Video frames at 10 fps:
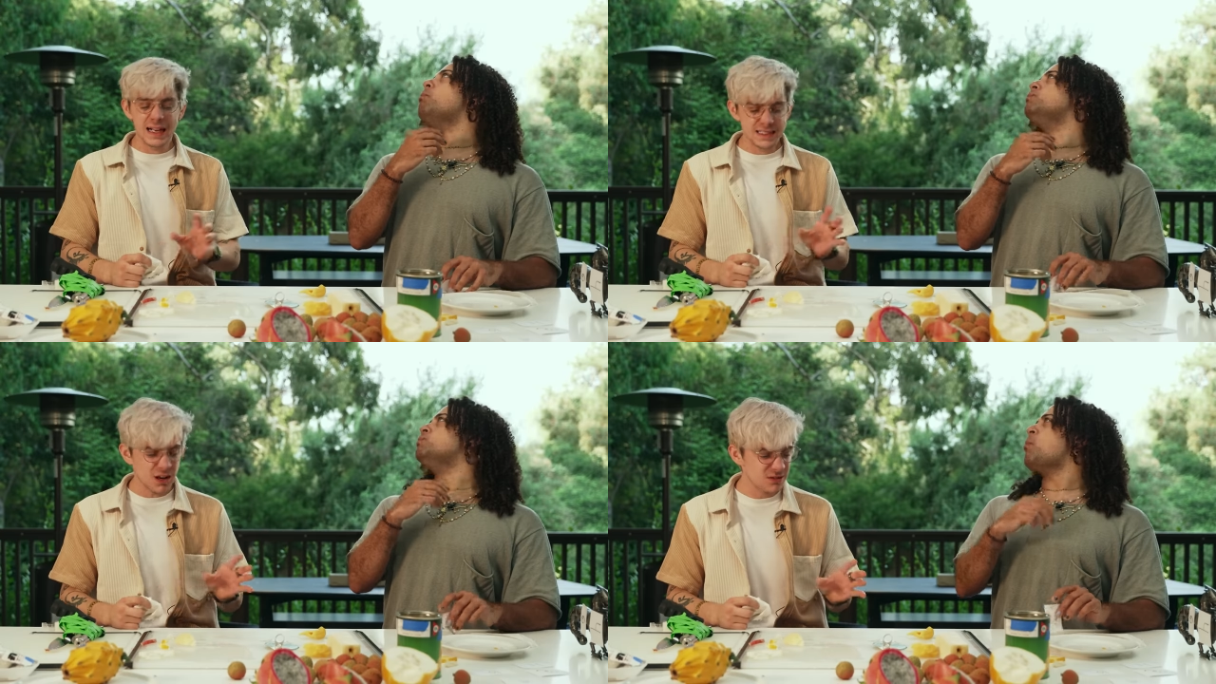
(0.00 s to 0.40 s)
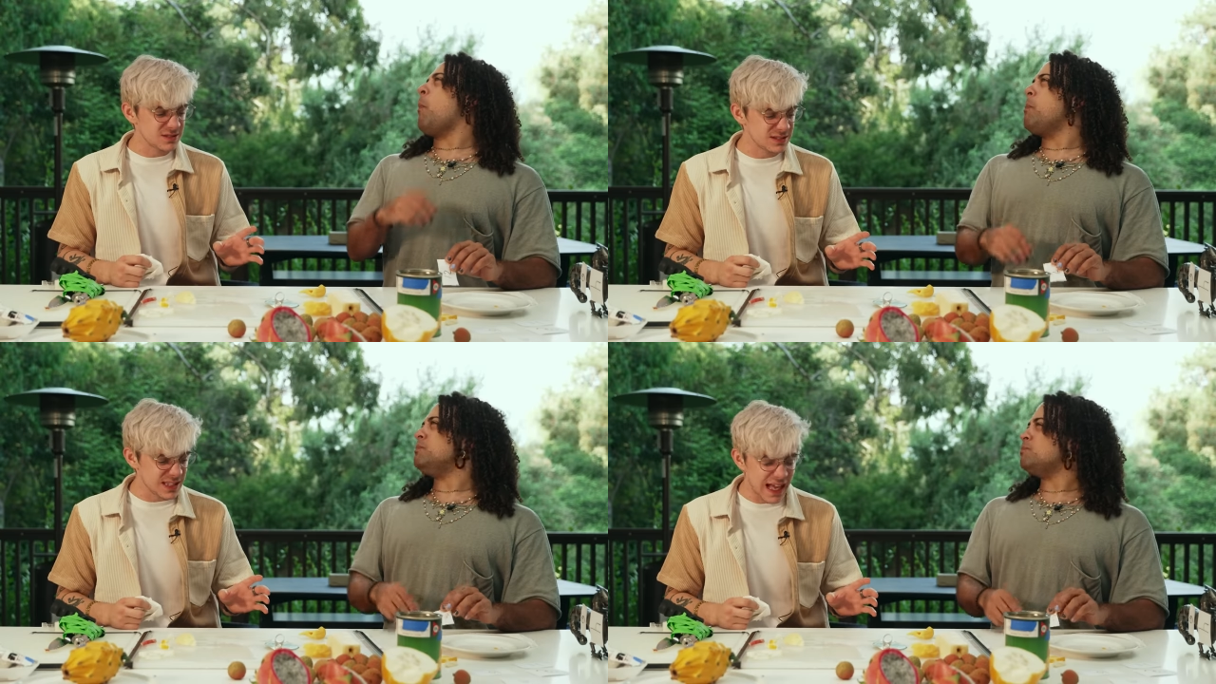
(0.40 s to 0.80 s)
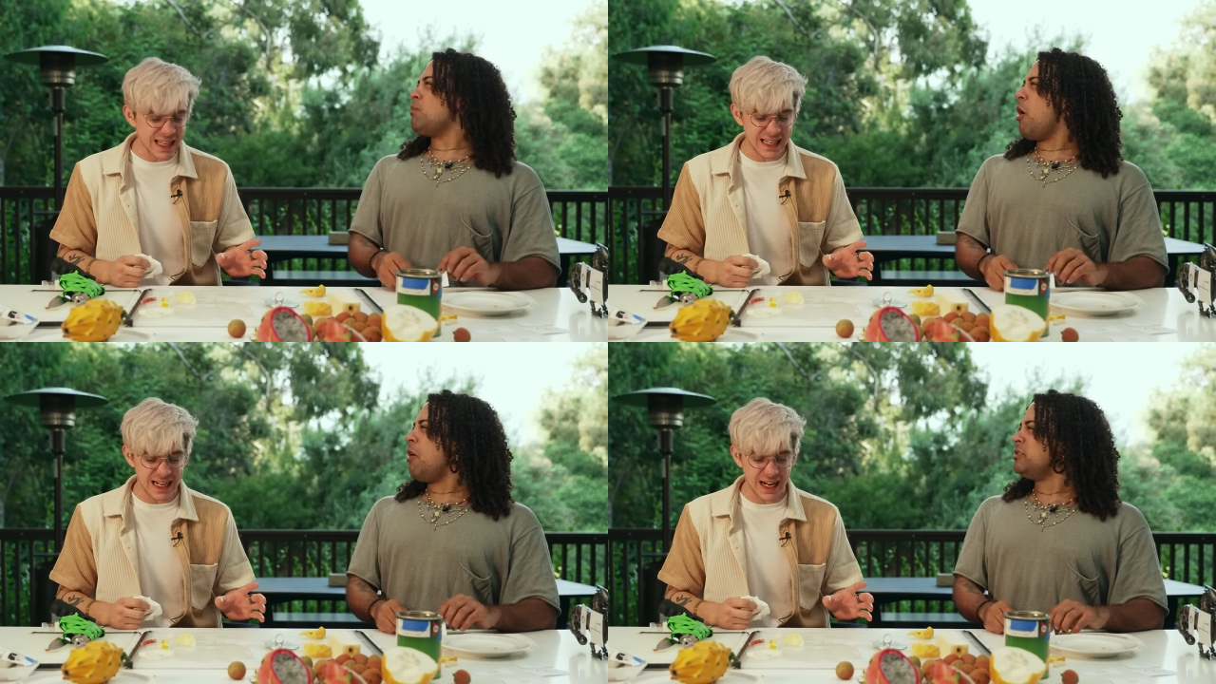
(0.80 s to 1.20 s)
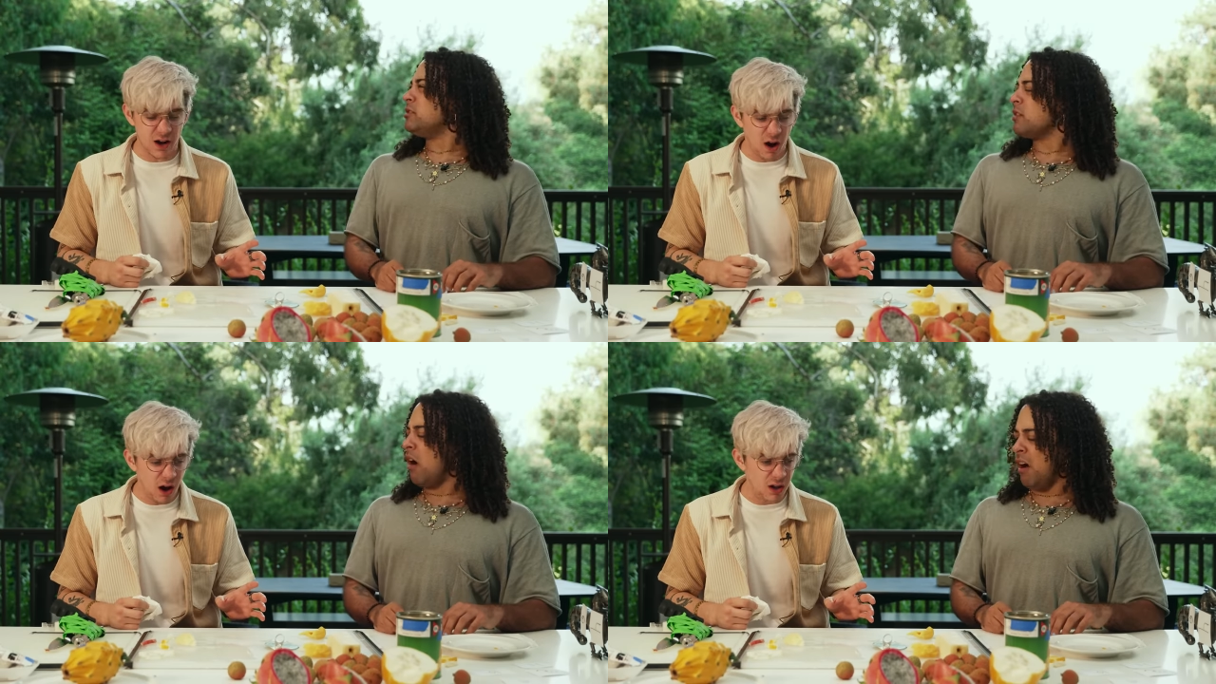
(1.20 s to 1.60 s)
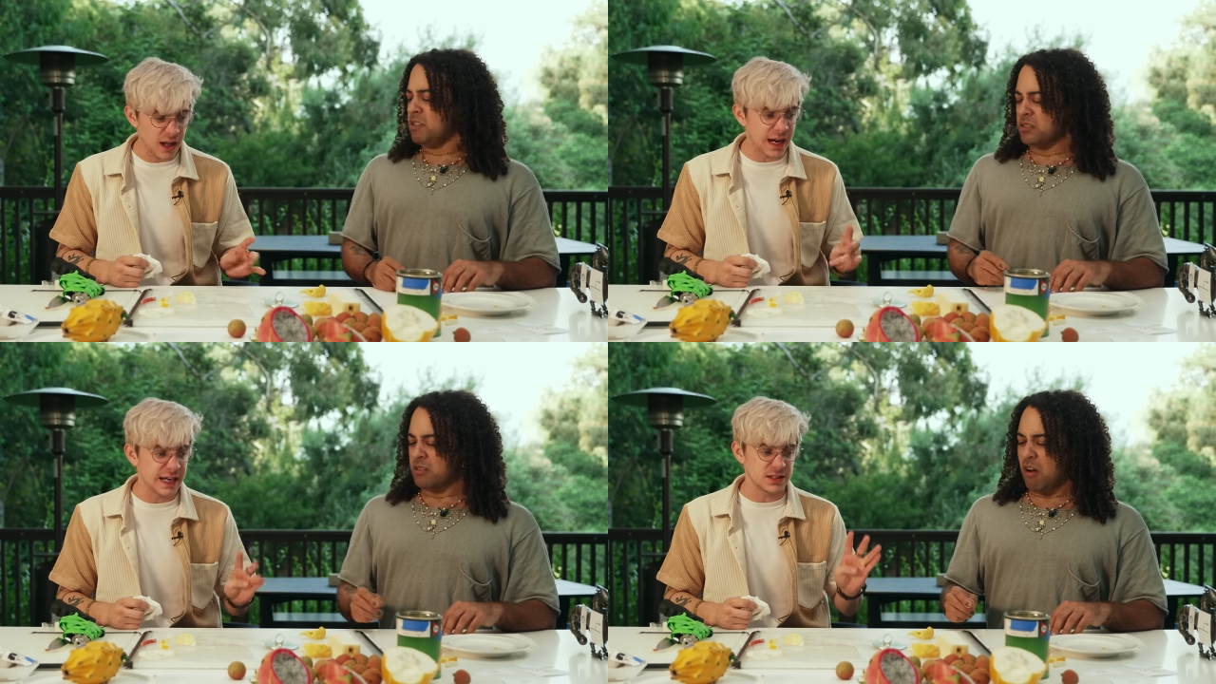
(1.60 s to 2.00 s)
Speaker 1: I don't like it at all.
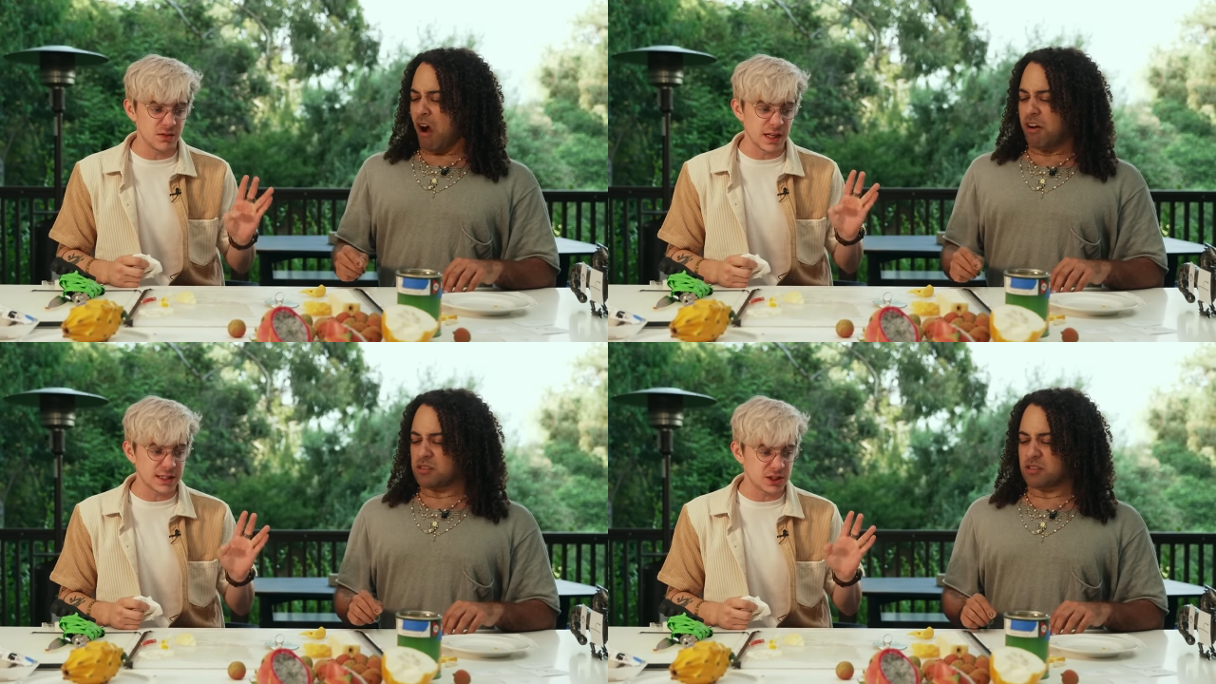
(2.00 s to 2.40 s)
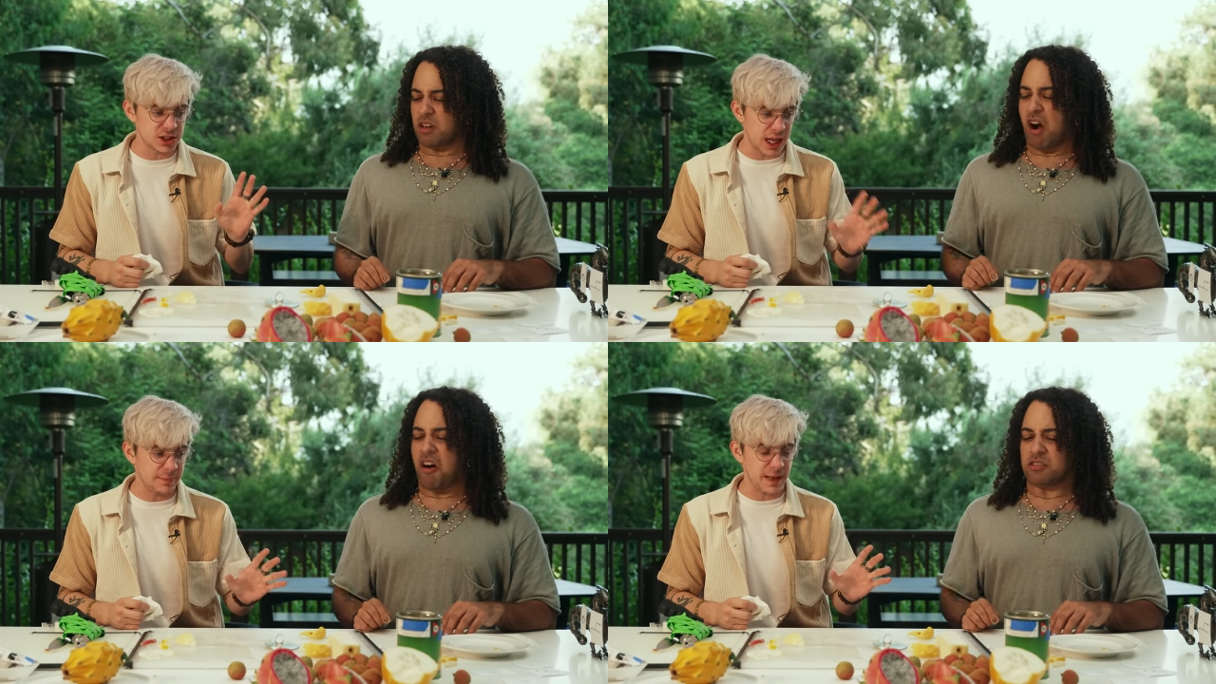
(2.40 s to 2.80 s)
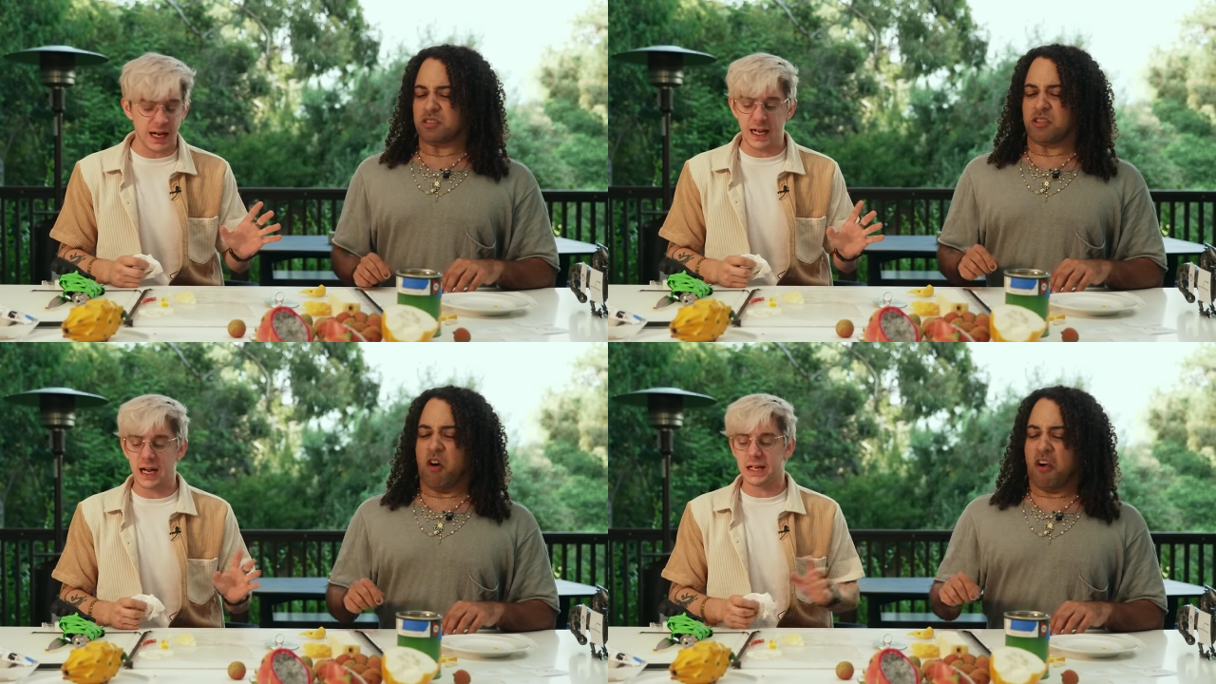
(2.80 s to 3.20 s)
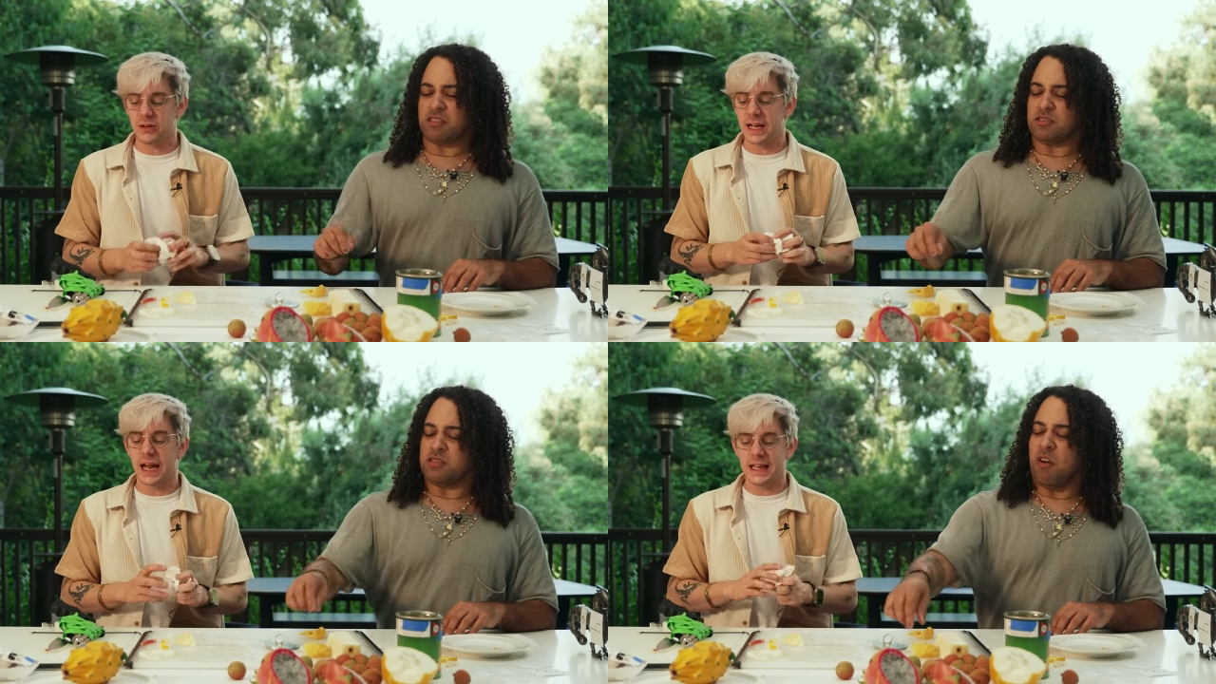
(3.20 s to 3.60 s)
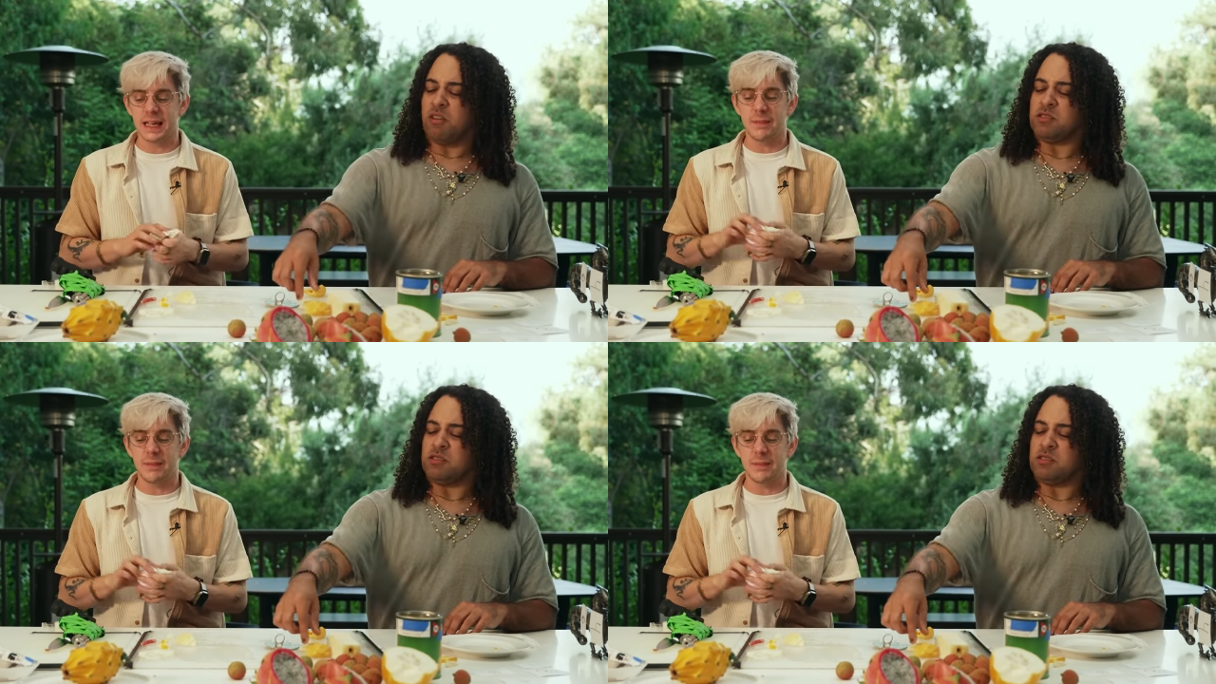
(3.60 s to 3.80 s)
And I don't like the shape, and I don't like anything